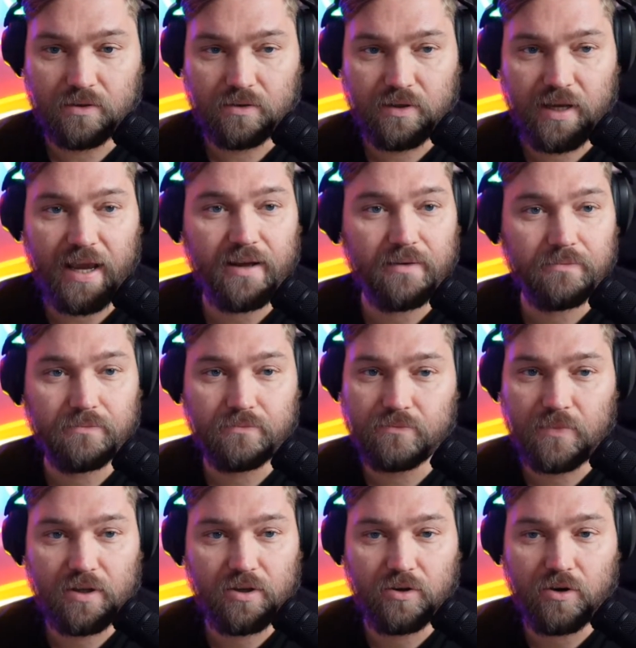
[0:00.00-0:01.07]
Yeah,
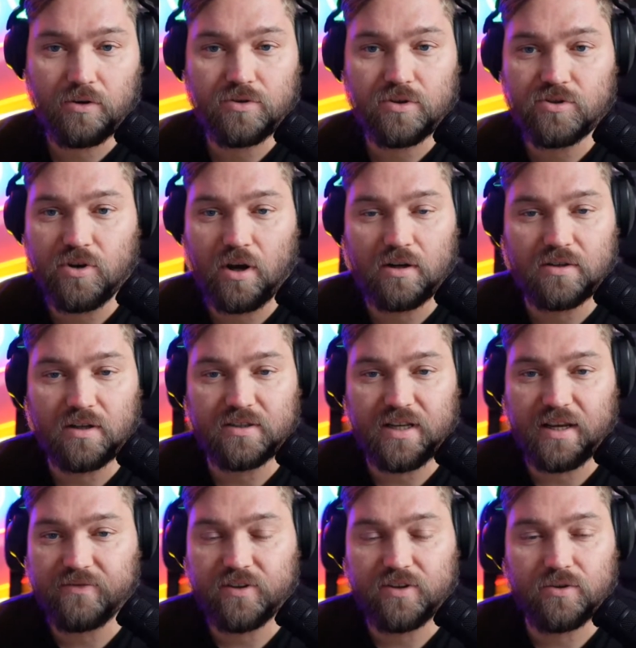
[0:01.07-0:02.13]
you go to
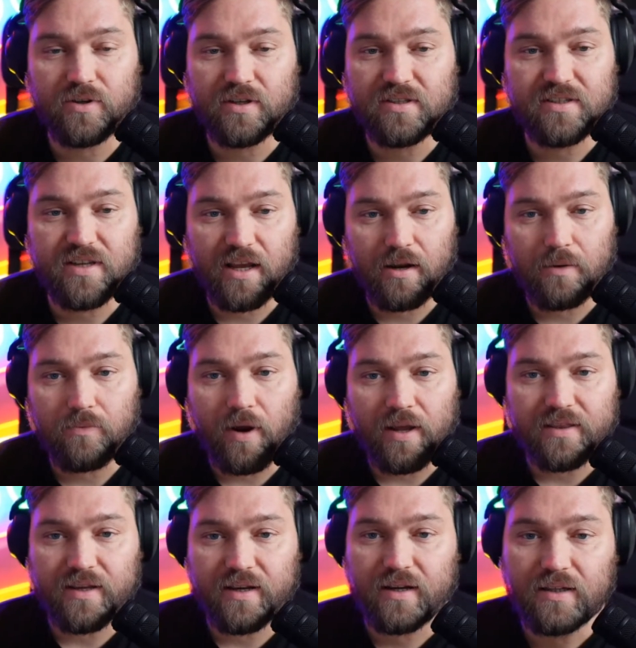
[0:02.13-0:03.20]
toddle.dev and you can sign up right
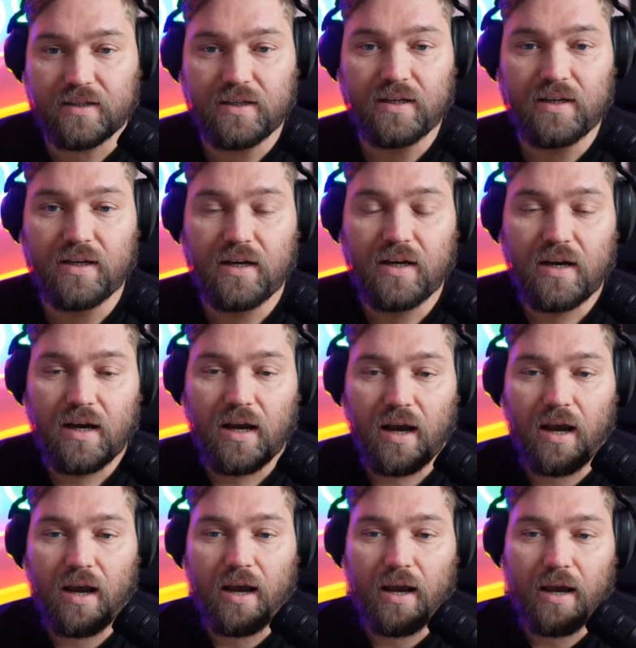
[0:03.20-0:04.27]
there,
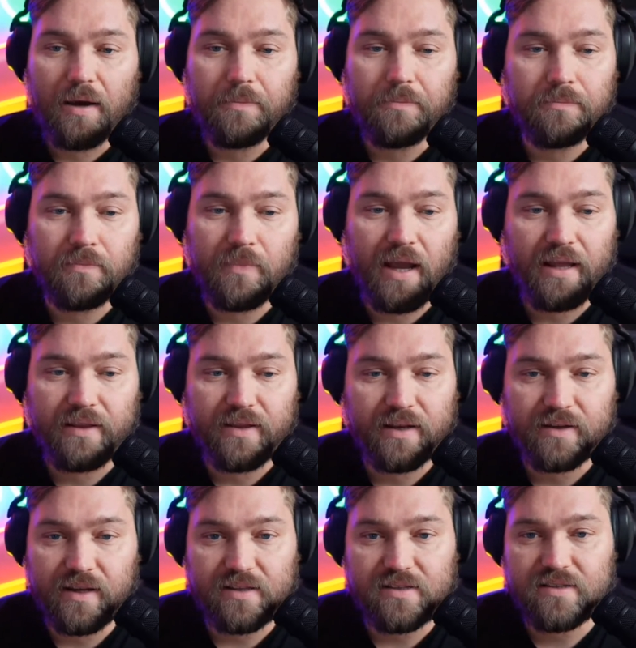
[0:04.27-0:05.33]
and then
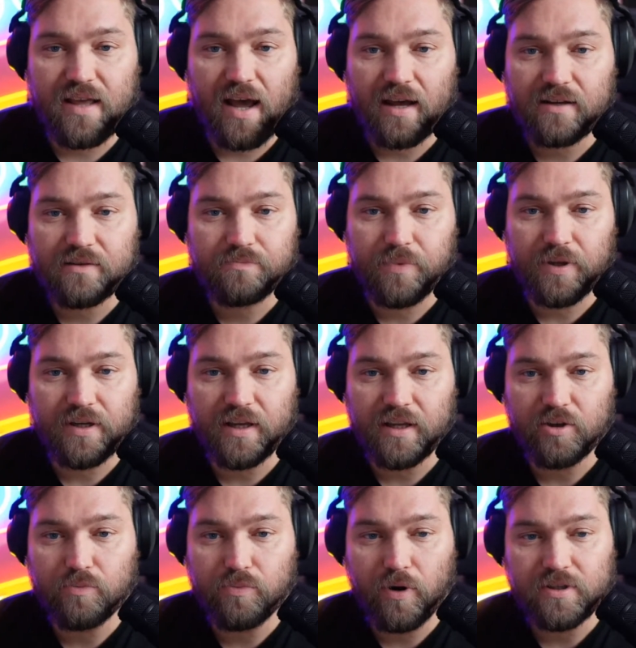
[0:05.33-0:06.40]
get started building a
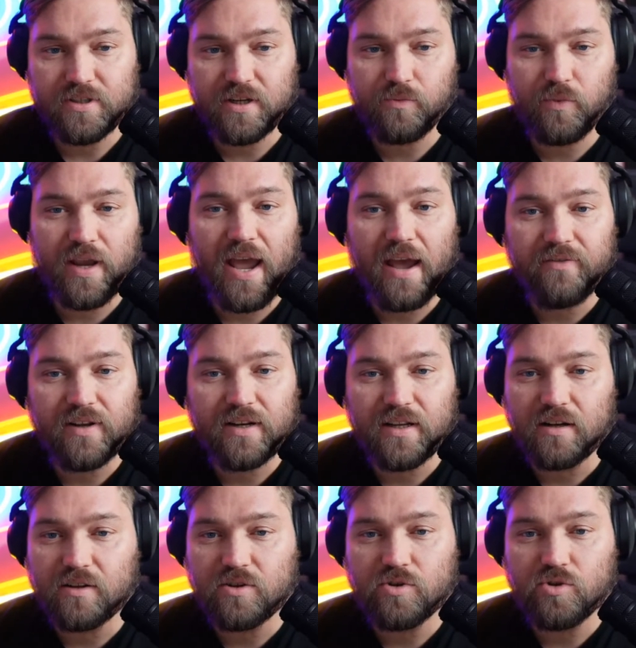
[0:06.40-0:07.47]
new project. We have a
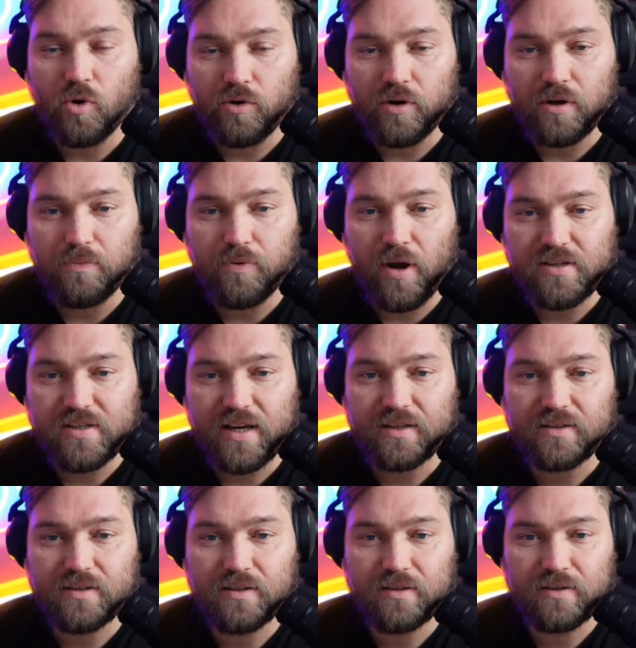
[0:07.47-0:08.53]
little tutorial
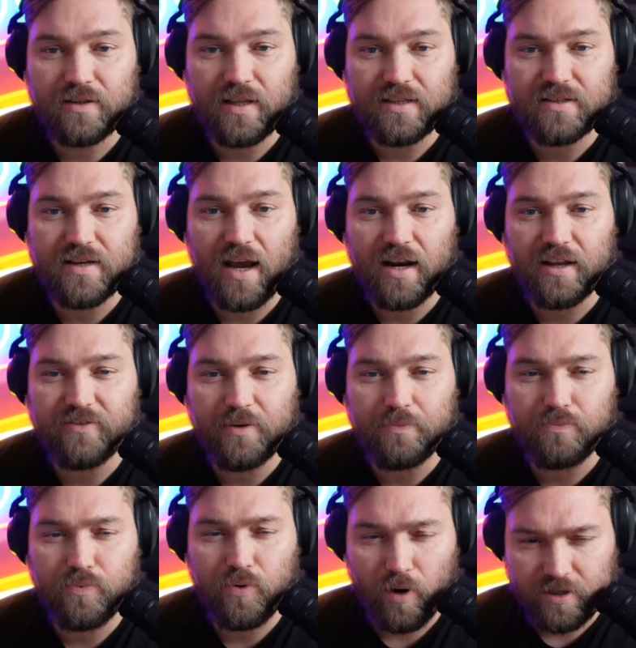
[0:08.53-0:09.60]
project that's kind of a
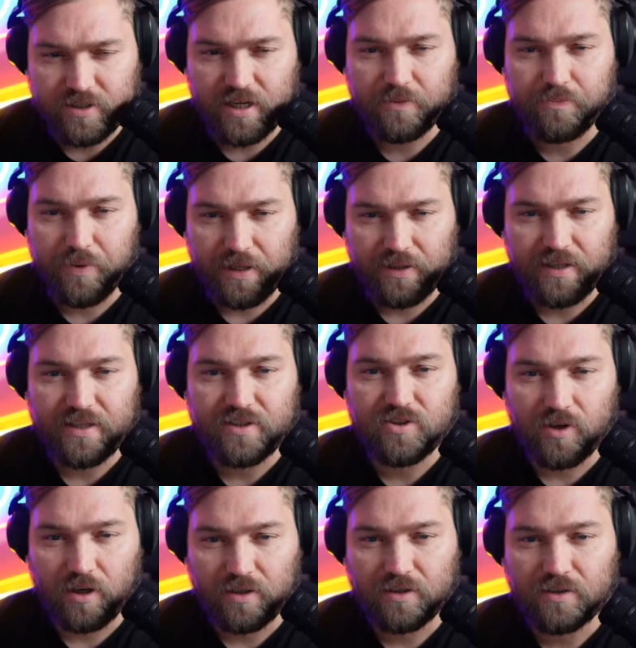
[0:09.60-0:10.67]
project built in
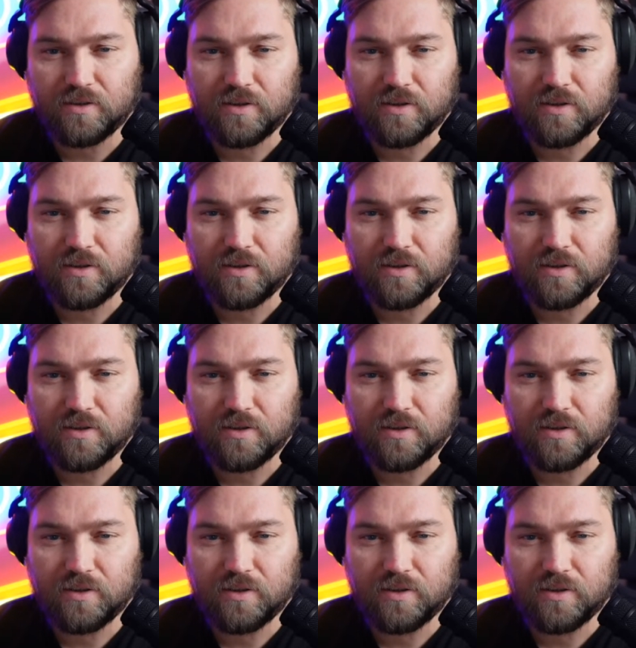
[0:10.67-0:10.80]
Toddle